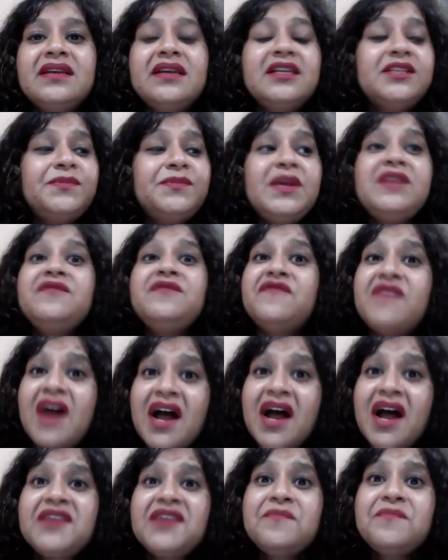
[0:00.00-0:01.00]
It's been
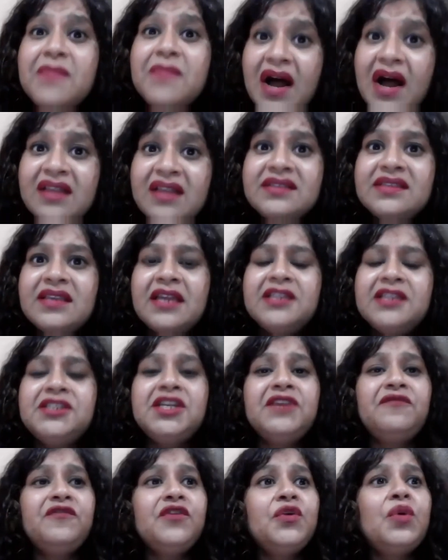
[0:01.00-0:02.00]
5 months, and
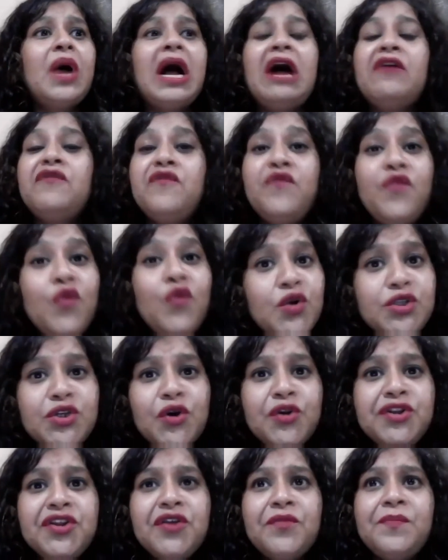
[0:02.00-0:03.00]
if you have food
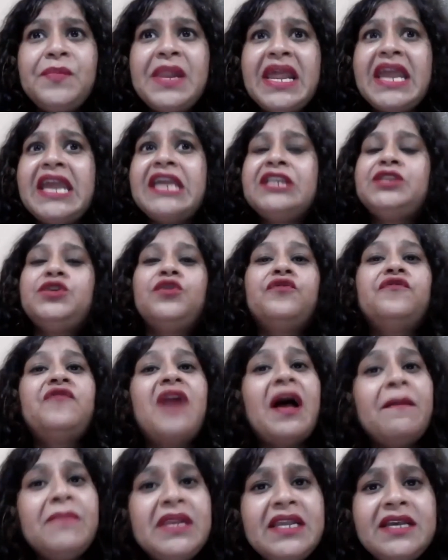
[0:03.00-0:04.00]
on your plate, your
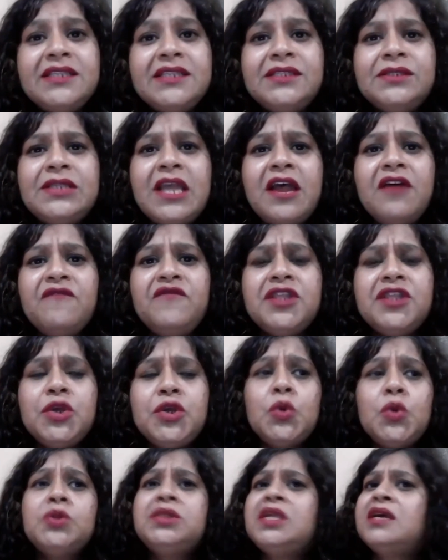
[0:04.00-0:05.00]
family is there with
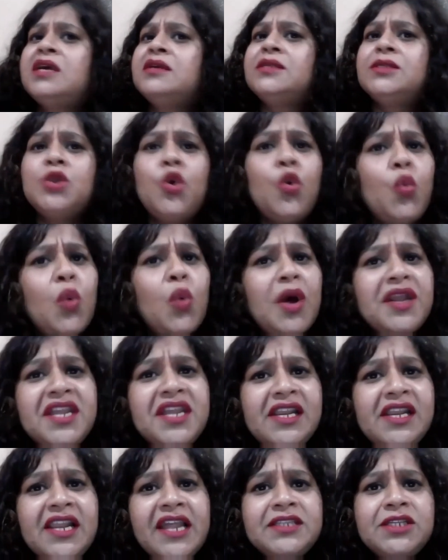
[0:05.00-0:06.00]
you, there's no one
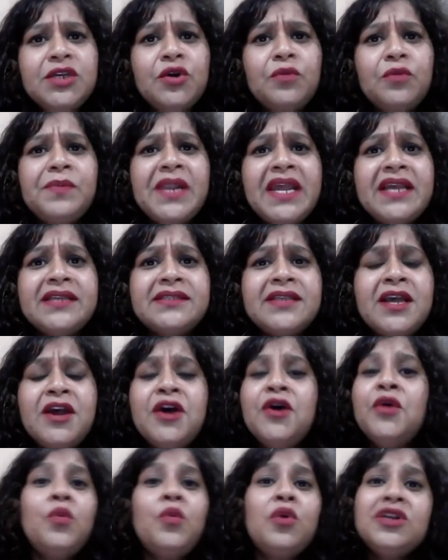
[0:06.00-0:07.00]
ill at your place,
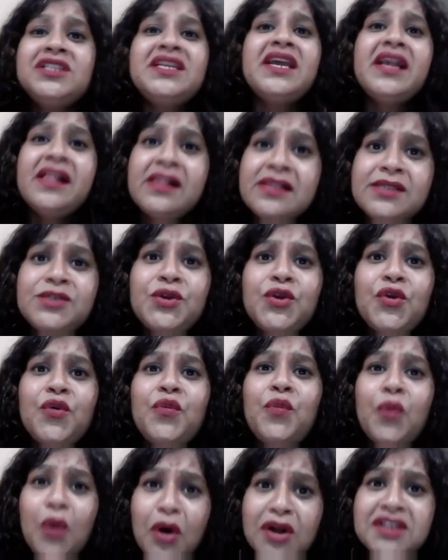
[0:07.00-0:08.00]
what else do you
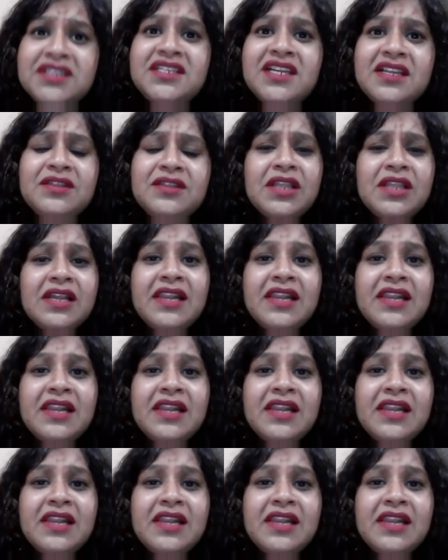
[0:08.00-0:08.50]
want in the